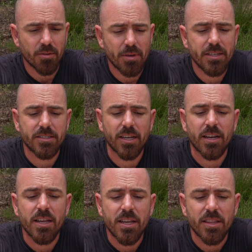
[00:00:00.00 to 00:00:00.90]
It means that
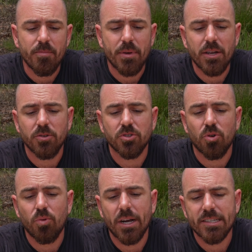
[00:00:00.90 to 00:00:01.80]
the beetles
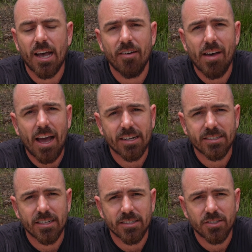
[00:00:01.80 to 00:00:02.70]
always have
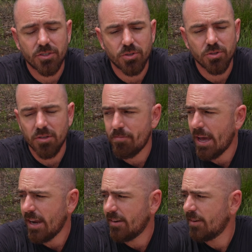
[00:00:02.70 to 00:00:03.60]
access to the
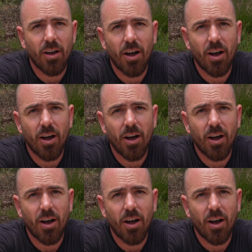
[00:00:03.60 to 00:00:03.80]
bait.